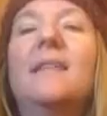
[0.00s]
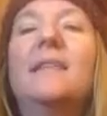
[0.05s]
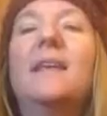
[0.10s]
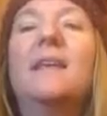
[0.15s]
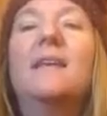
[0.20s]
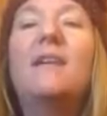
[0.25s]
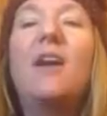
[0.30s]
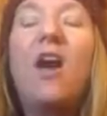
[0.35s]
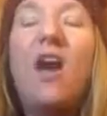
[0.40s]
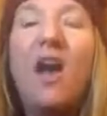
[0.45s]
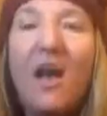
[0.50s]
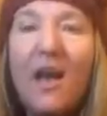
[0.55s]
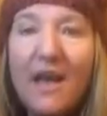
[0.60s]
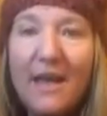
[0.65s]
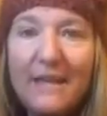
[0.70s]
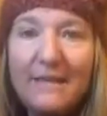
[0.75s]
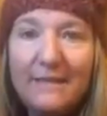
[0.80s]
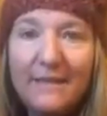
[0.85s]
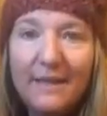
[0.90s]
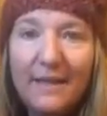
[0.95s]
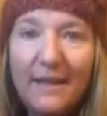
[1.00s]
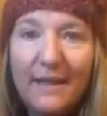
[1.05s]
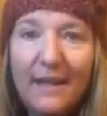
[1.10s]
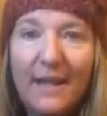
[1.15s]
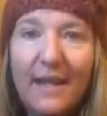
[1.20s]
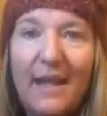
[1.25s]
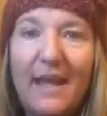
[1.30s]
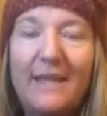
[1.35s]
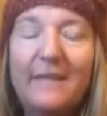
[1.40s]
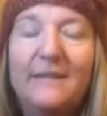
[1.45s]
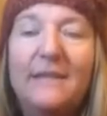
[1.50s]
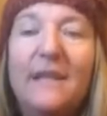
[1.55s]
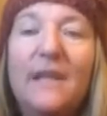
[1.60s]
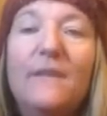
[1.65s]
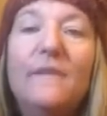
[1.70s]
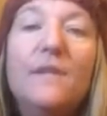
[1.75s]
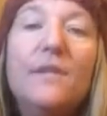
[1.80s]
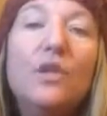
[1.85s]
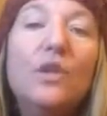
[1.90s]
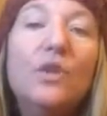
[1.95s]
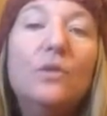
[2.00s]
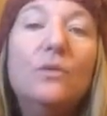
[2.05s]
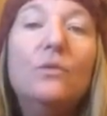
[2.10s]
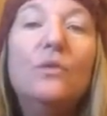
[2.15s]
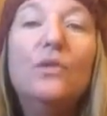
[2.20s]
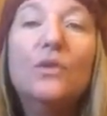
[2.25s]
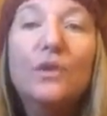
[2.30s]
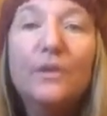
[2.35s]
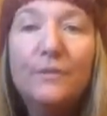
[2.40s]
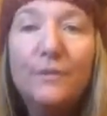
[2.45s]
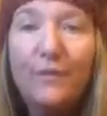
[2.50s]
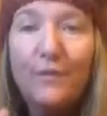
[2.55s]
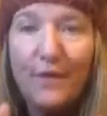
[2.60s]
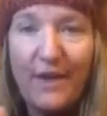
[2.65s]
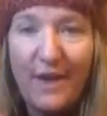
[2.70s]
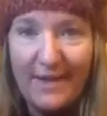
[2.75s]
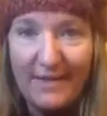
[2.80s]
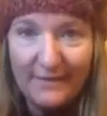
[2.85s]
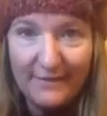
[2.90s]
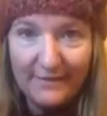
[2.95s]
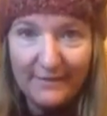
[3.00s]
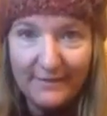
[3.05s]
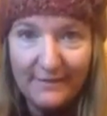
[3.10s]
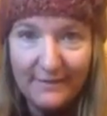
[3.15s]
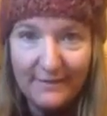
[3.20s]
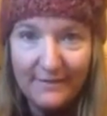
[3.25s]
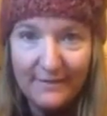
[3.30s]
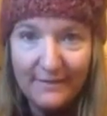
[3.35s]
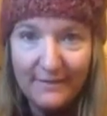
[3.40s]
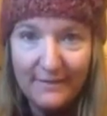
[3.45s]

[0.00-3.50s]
that God has given you good friends